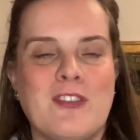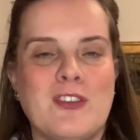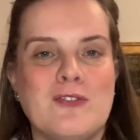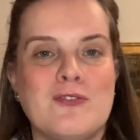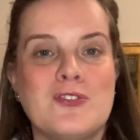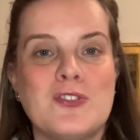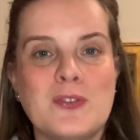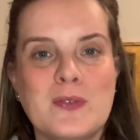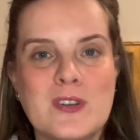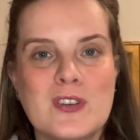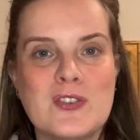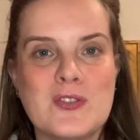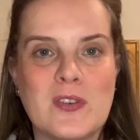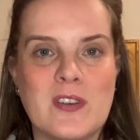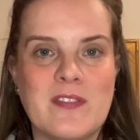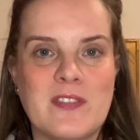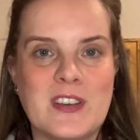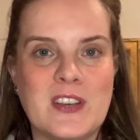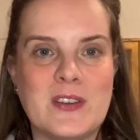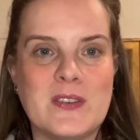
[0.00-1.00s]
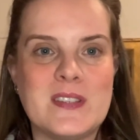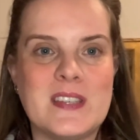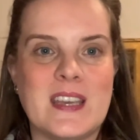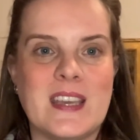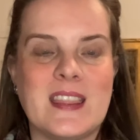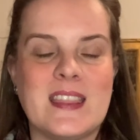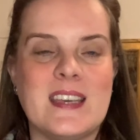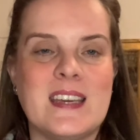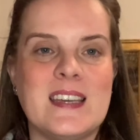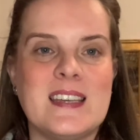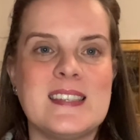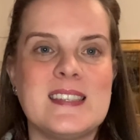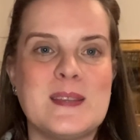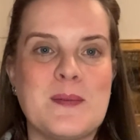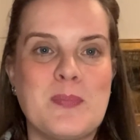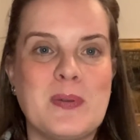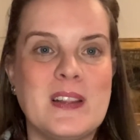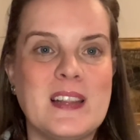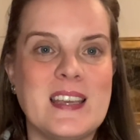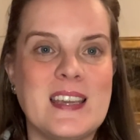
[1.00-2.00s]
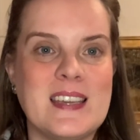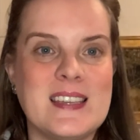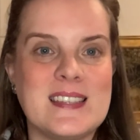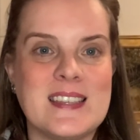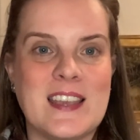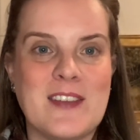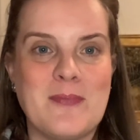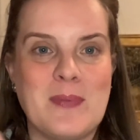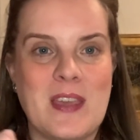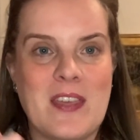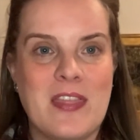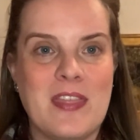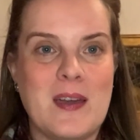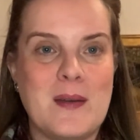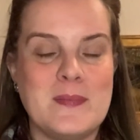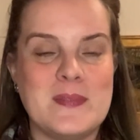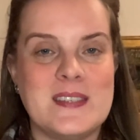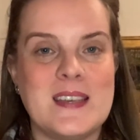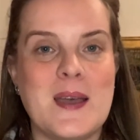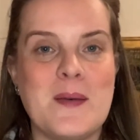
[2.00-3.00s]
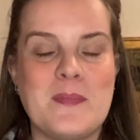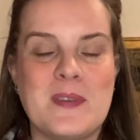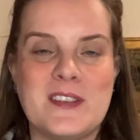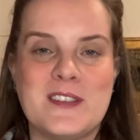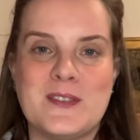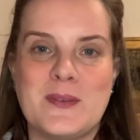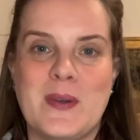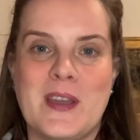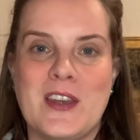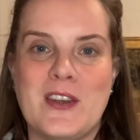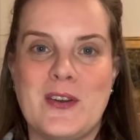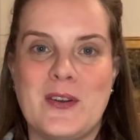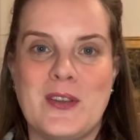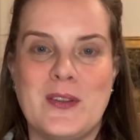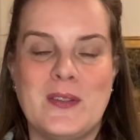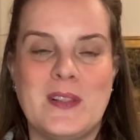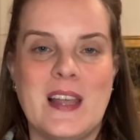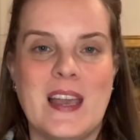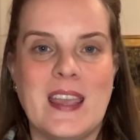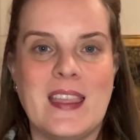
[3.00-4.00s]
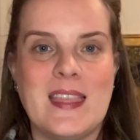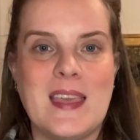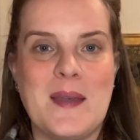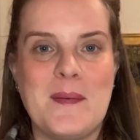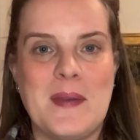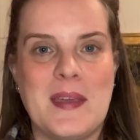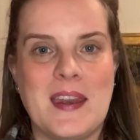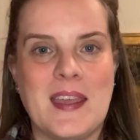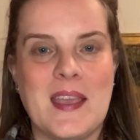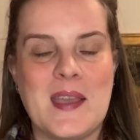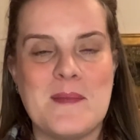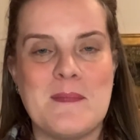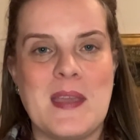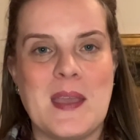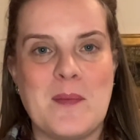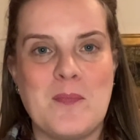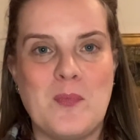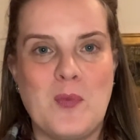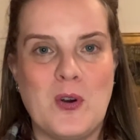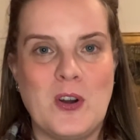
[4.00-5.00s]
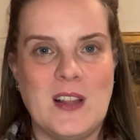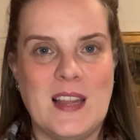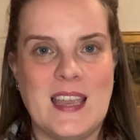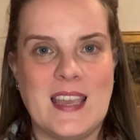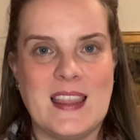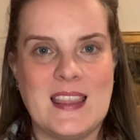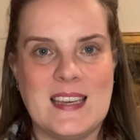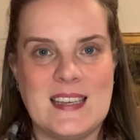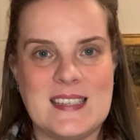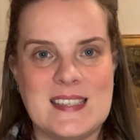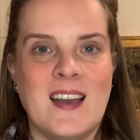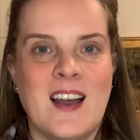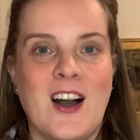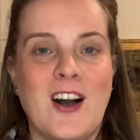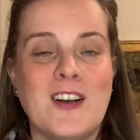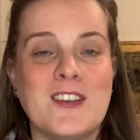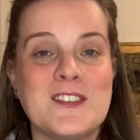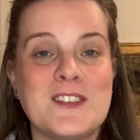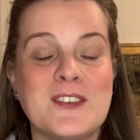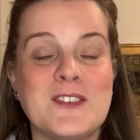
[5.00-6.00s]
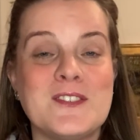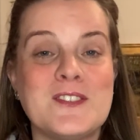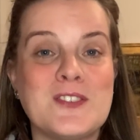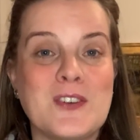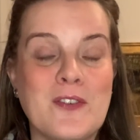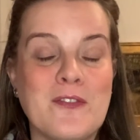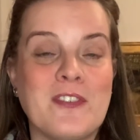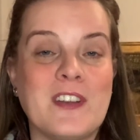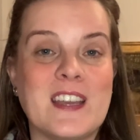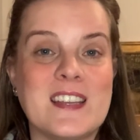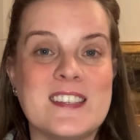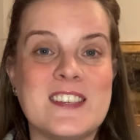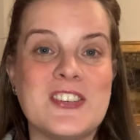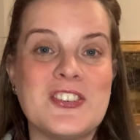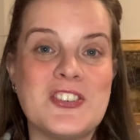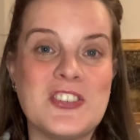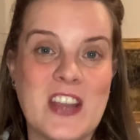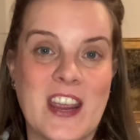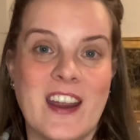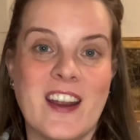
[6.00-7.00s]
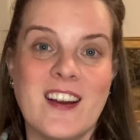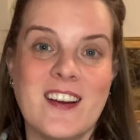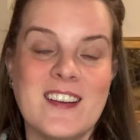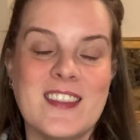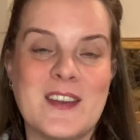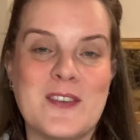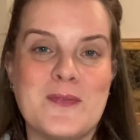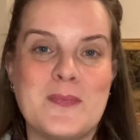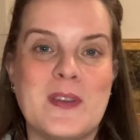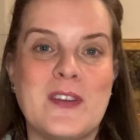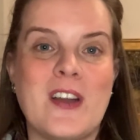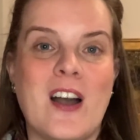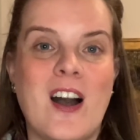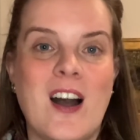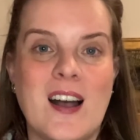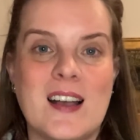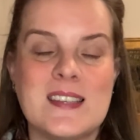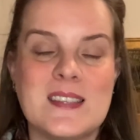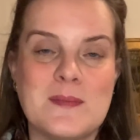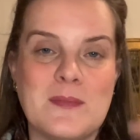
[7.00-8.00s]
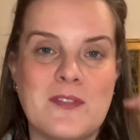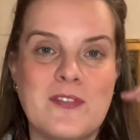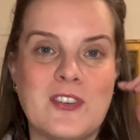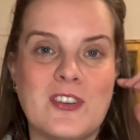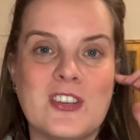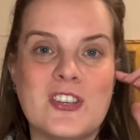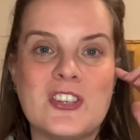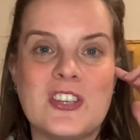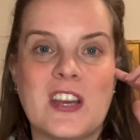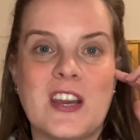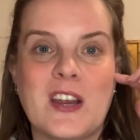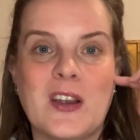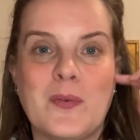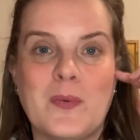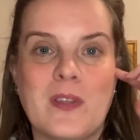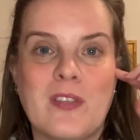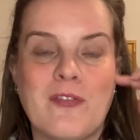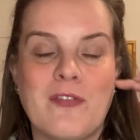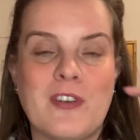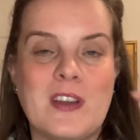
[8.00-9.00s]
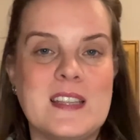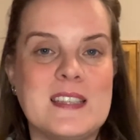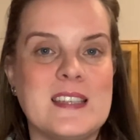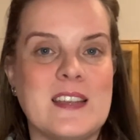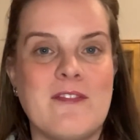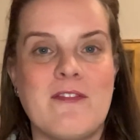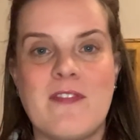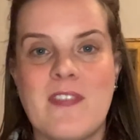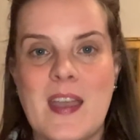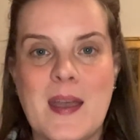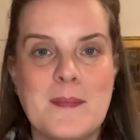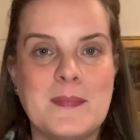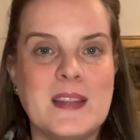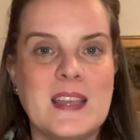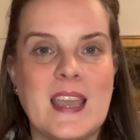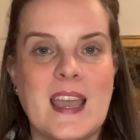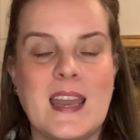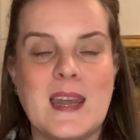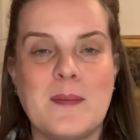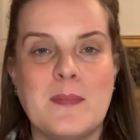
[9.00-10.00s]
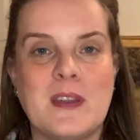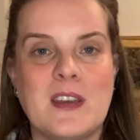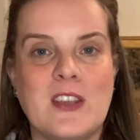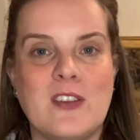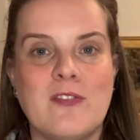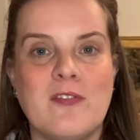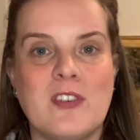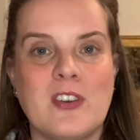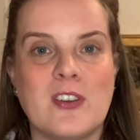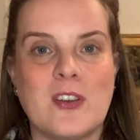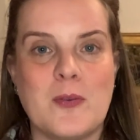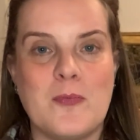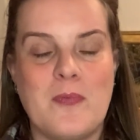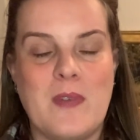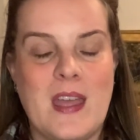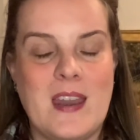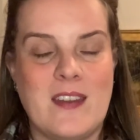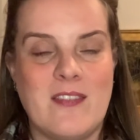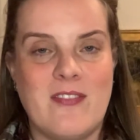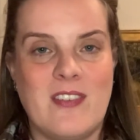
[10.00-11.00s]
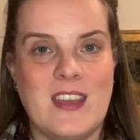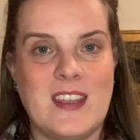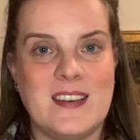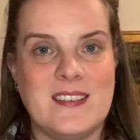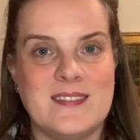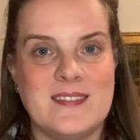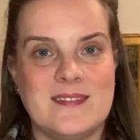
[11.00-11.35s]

do enjoy videos like this, please give me a thumbs up so I know you like them and I can make more like this. Also, don't forget to share. That would be awesome if you could share with friends and family, anybody you feel could benefit.